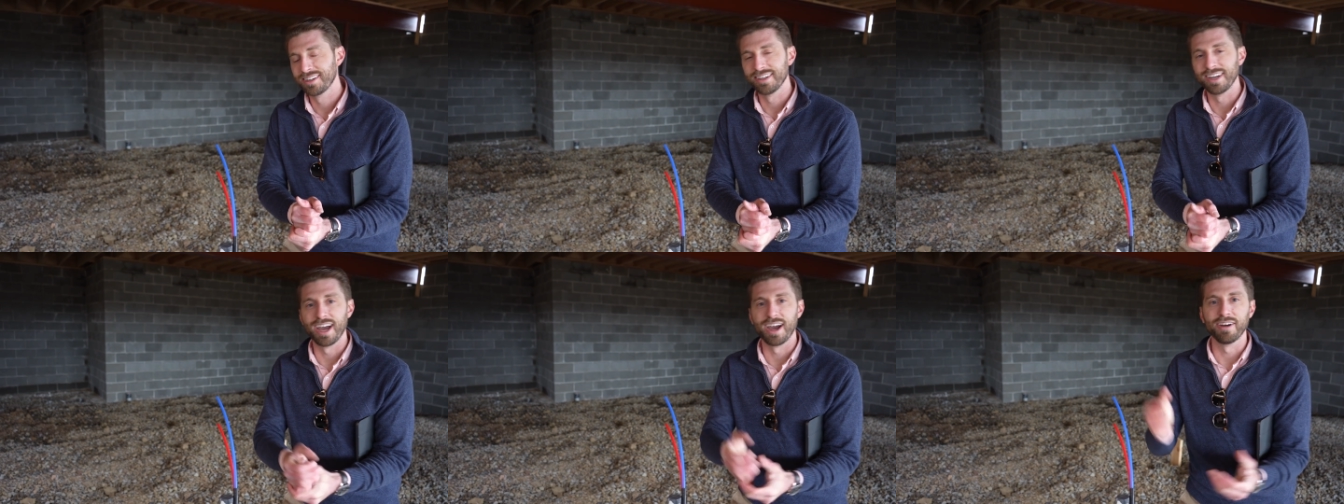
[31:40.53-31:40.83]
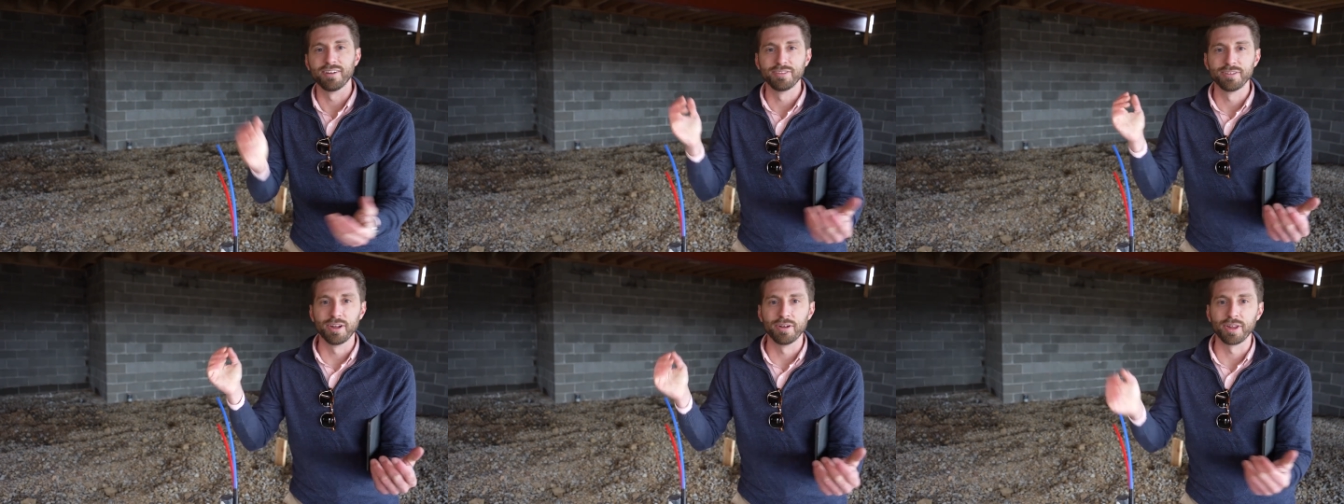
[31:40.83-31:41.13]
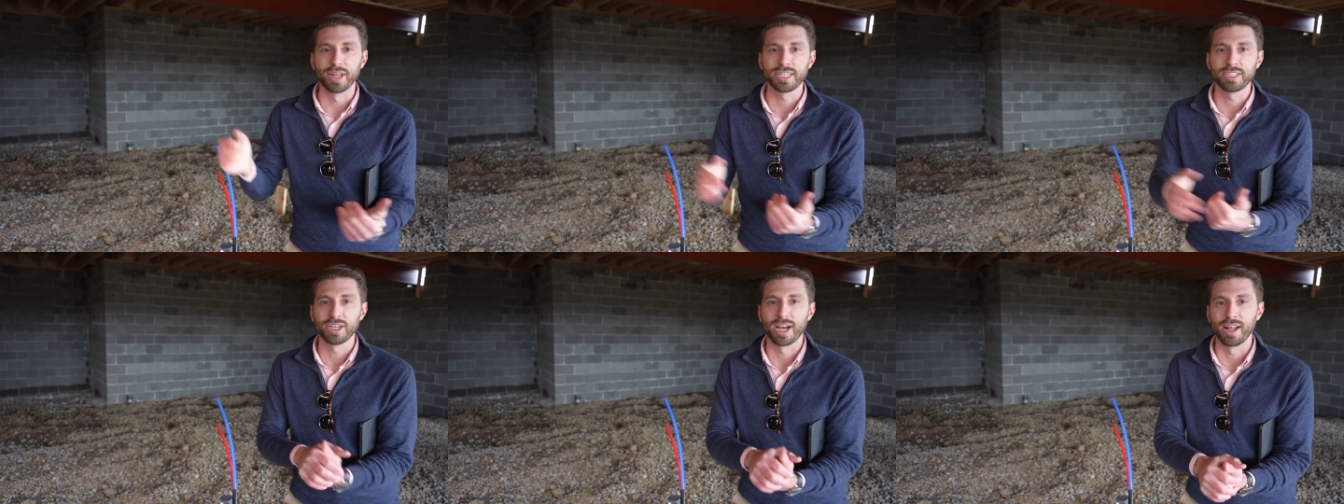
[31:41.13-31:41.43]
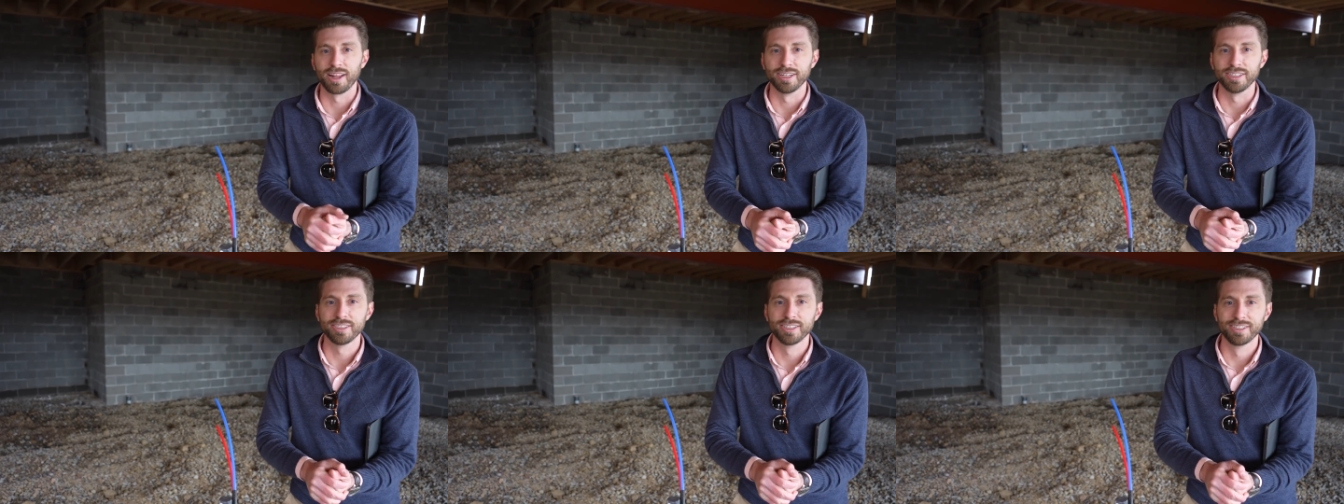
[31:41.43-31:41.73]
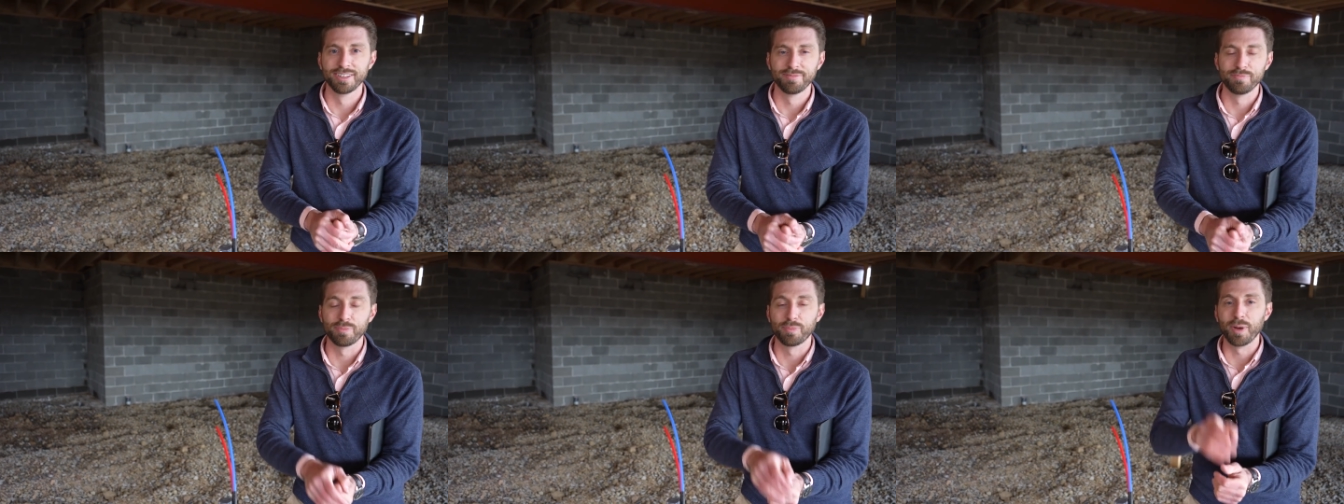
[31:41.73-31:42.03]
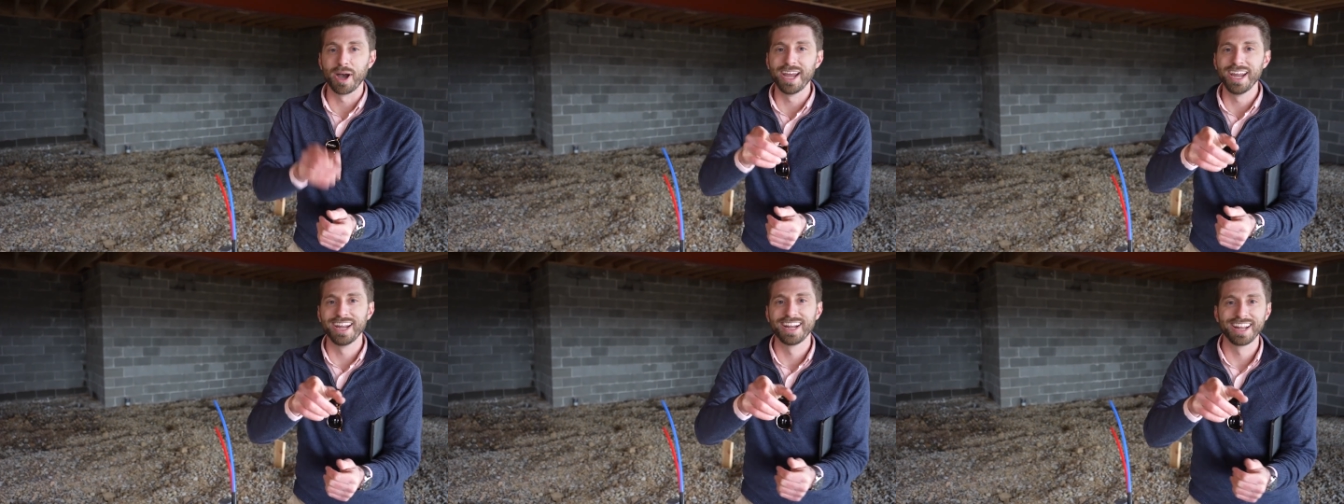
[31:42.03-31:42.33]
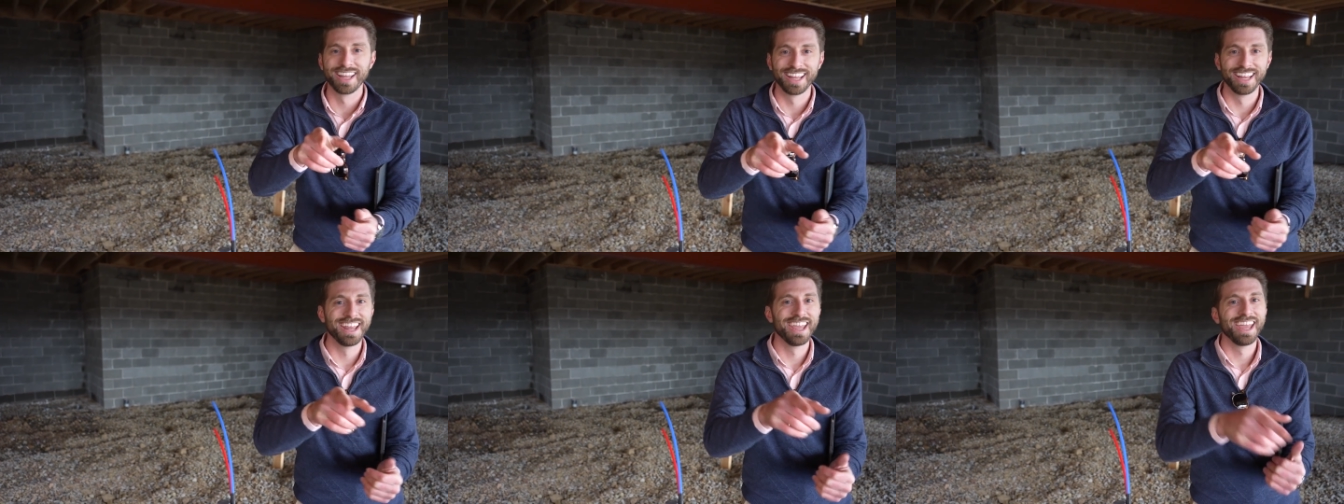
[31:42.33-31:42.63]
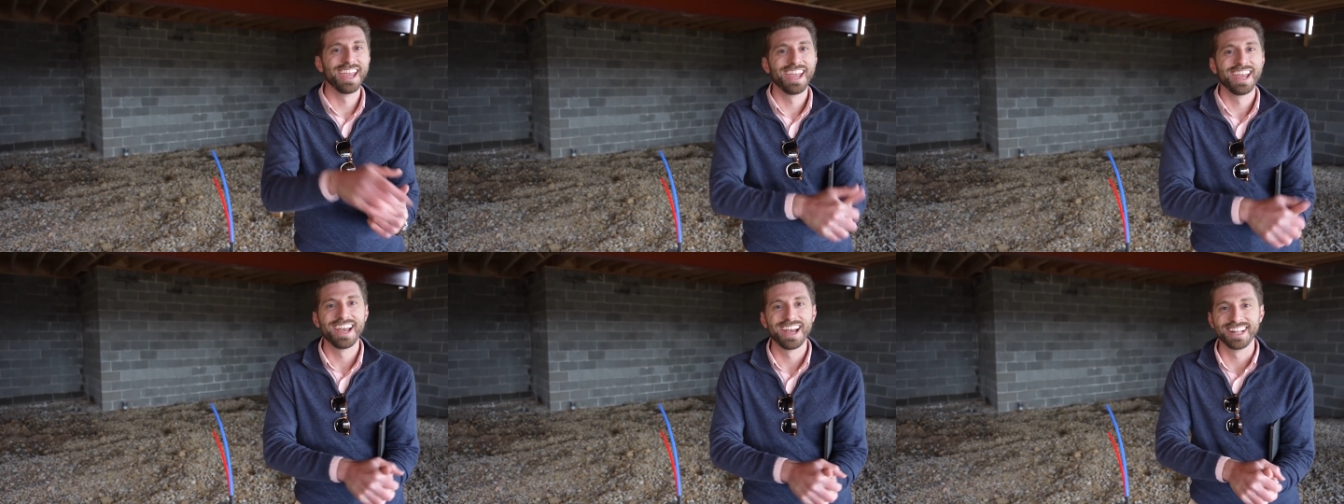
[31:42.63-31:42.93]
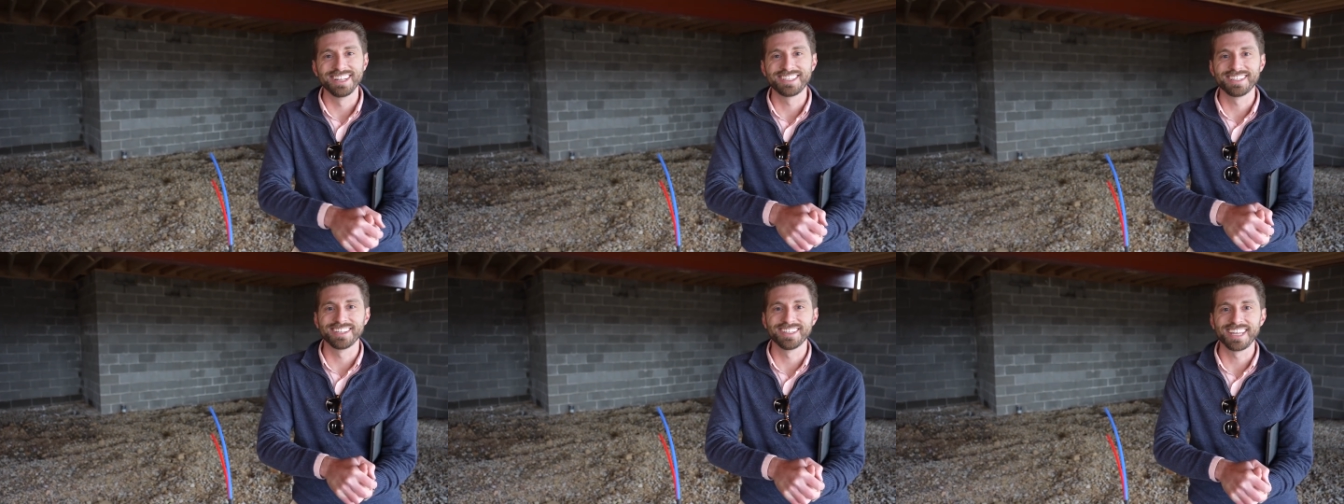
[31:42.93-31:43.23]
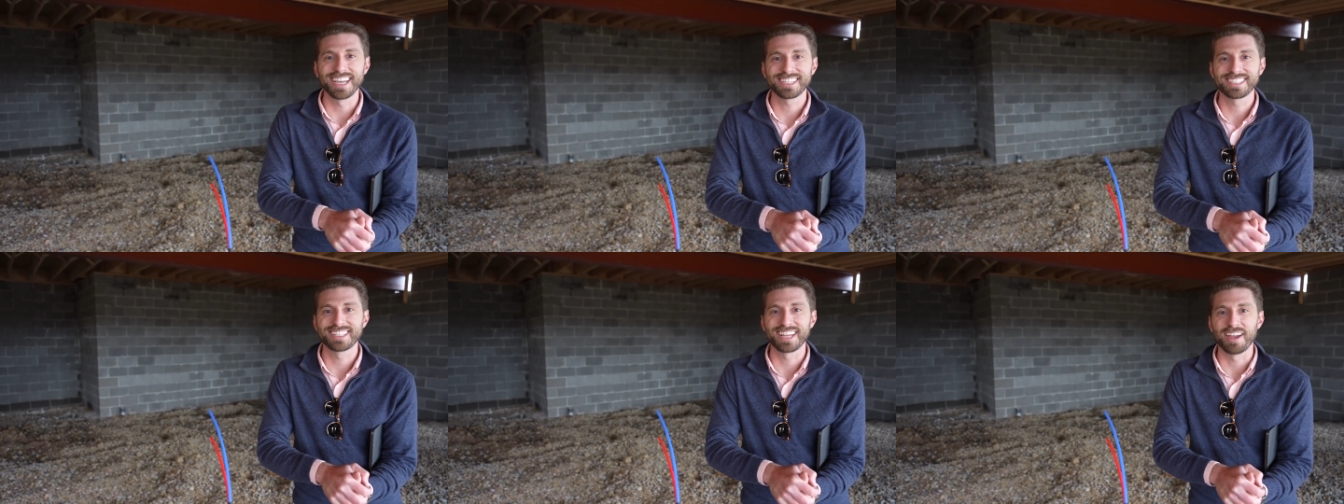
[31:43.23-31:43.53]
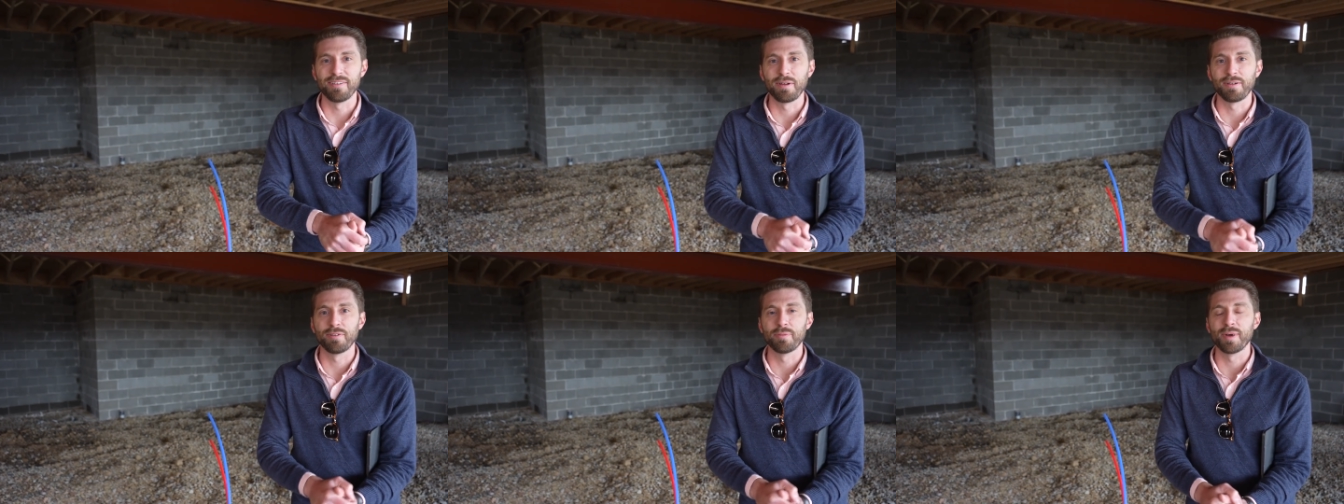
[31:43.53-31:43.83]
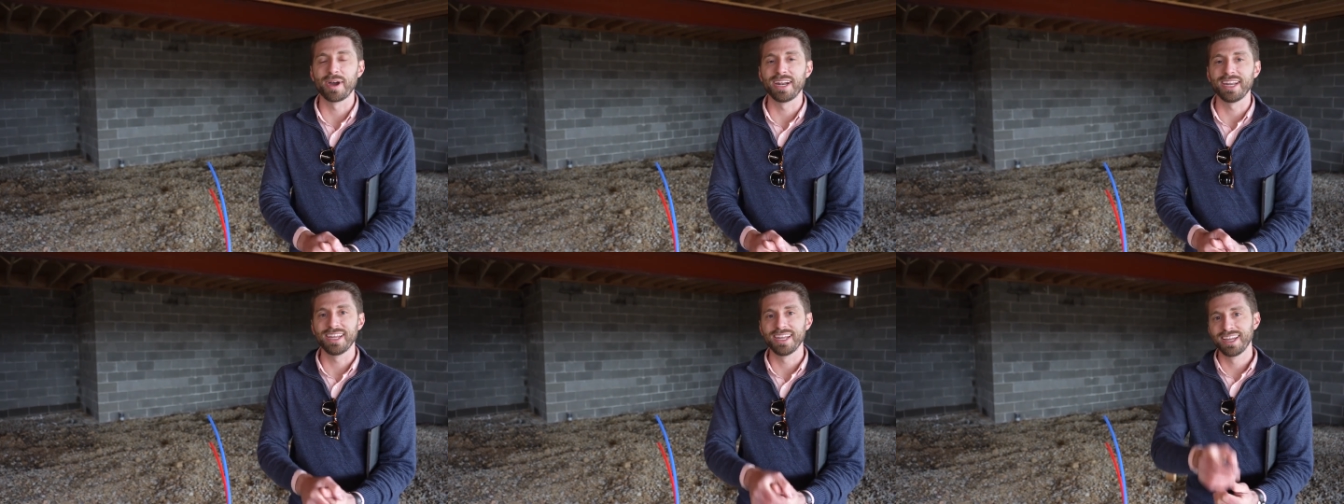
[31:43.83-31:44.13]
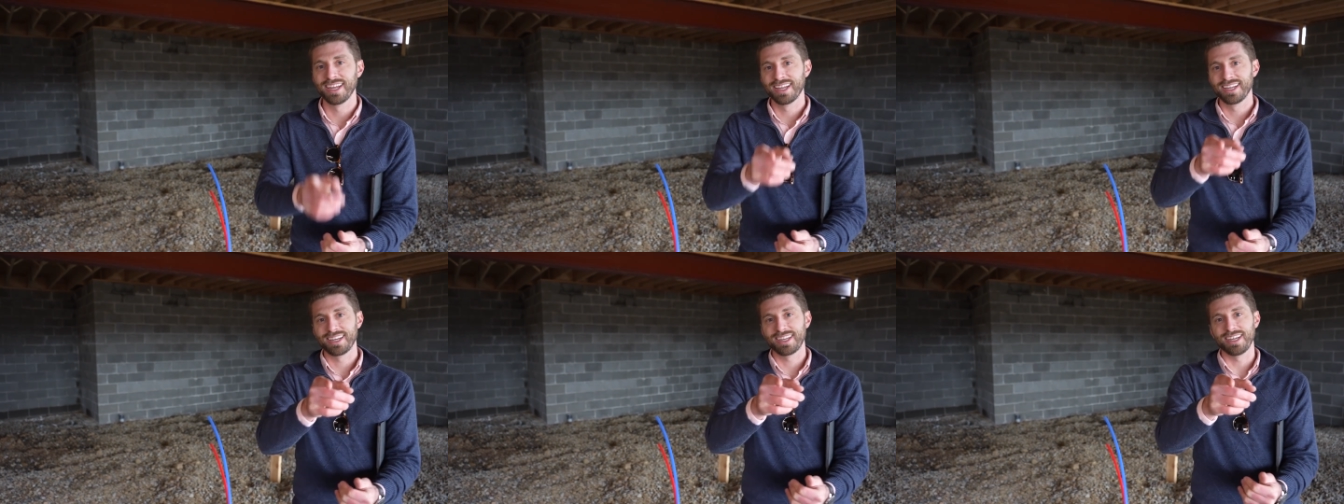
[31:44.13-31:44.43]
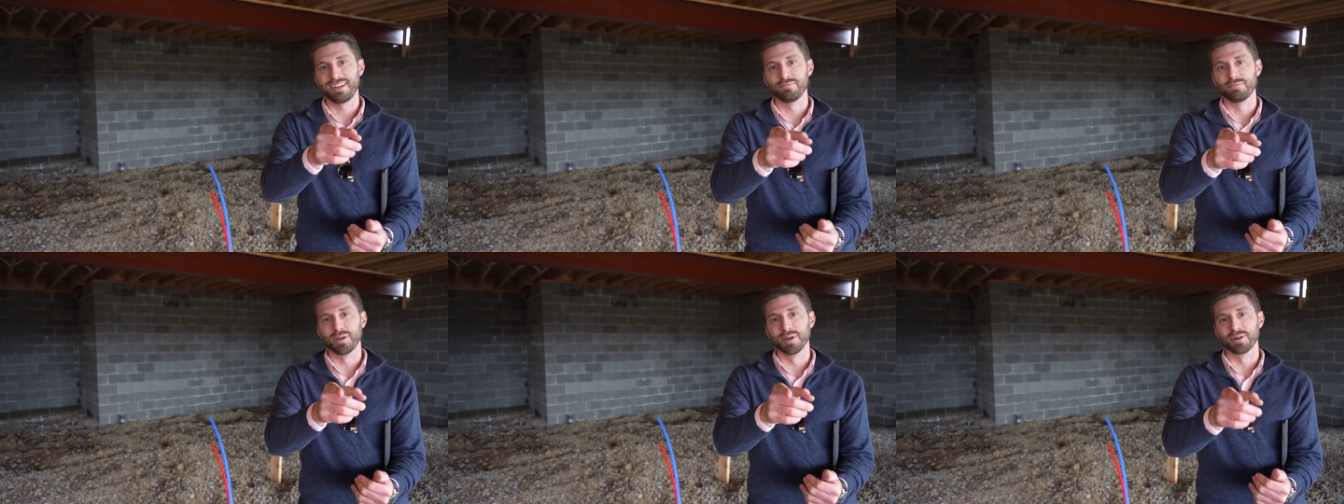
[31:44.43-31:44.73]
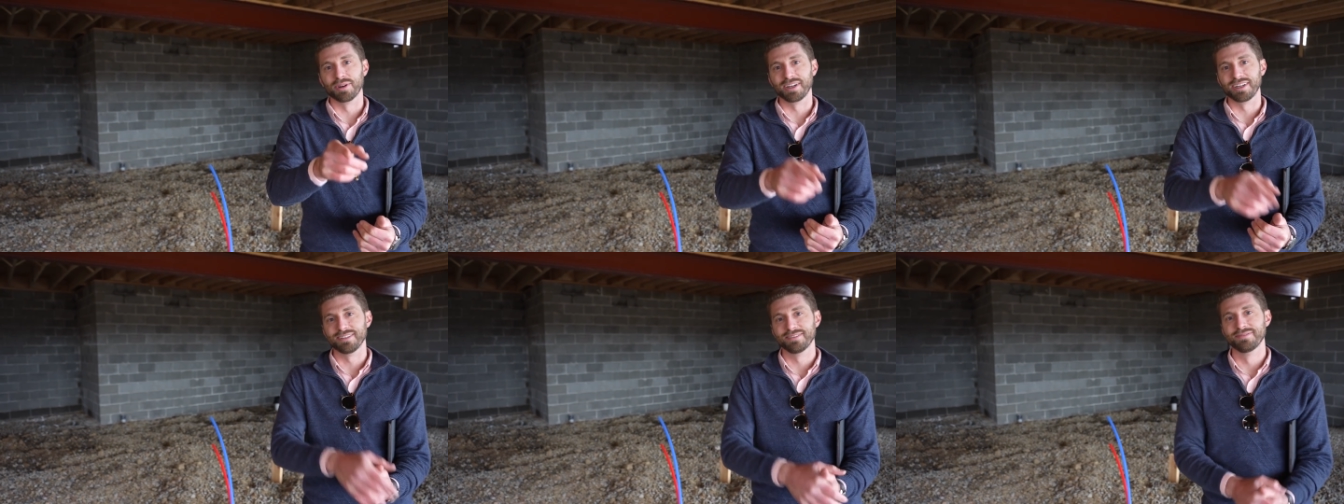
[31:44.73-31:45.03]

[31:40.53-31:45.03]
No like challenge. But until next time, everybody, keep building.